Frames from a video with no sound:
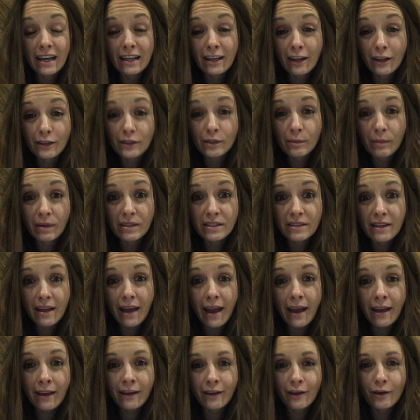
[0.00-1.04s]
Not so much the
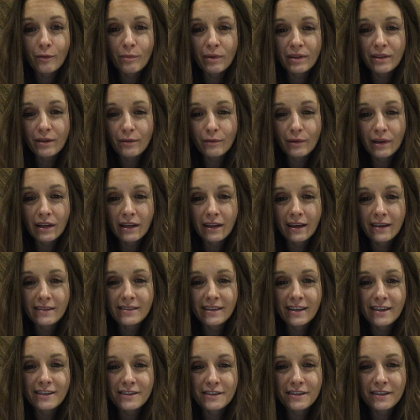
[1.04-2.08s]
anger, but the
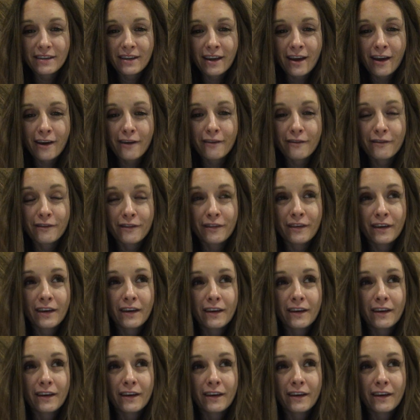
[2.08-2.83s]
realization of